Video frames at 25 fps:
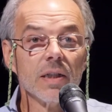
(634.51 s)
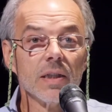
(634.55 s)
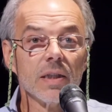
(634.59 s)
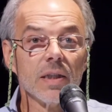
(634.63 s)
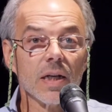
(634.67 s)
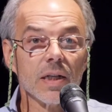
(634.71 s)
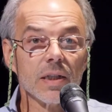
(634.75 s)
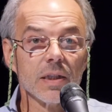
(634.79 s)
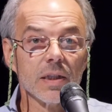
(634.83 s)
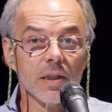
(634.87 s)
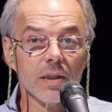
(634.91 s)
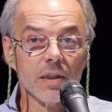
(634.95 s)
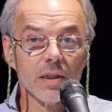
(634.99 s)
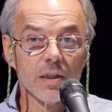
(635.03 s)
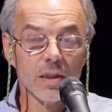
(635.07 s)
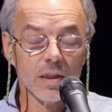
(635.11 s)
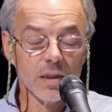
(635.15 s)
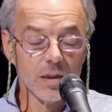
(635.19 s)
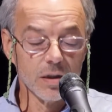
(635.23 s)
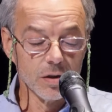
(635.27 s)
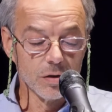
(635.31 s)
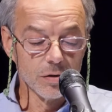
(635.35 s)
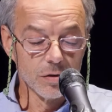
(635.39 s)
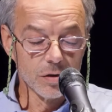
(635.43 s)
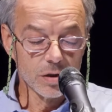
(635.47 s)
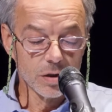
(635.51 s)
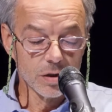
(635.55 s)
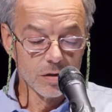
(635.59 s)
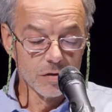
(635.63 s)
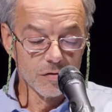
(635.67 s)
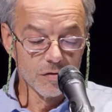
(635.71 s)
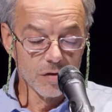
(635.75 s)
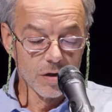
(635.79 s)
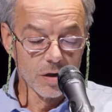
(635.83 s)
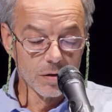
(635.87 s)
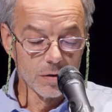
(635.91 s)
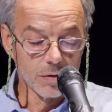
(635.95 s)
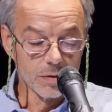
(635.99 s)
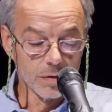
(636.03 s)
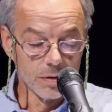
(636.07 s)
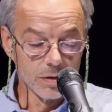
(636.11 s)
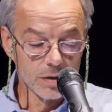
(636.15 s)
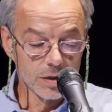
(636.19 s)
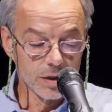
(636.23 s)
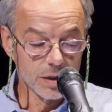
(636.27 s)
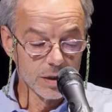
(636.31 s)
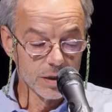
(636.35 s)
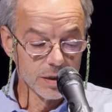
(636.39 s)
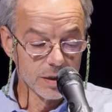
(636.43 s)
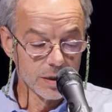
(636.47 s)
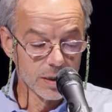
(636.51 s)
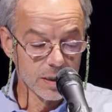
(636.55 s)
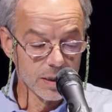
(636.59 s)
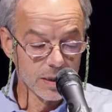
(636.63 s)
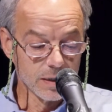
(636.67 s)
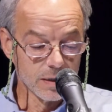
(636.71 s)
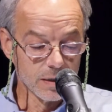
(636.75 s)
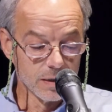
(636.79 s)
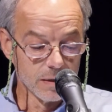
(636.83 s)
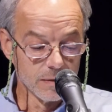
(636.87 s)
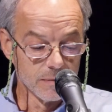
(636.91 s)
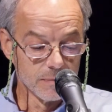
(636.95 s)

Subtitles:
that continues to grow, she said.